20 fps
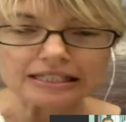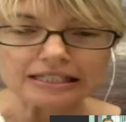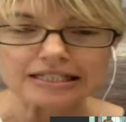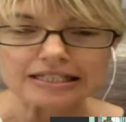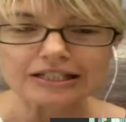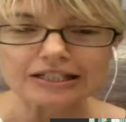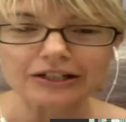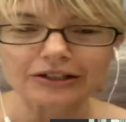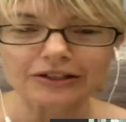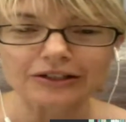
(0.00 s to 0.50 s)

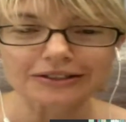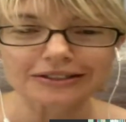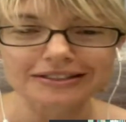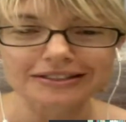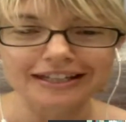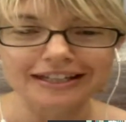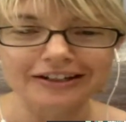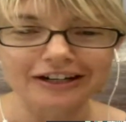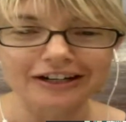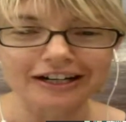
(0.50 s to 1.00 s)
So
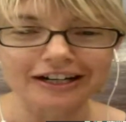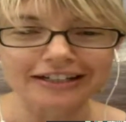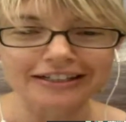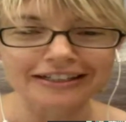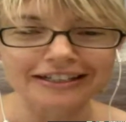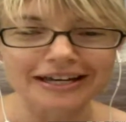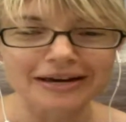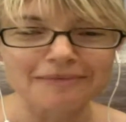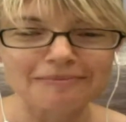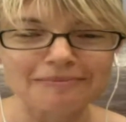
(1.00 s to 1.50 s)
say hi,
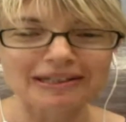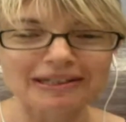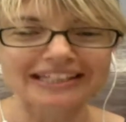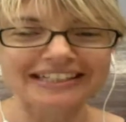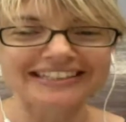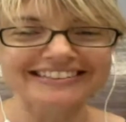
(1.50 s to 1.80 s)
Emily.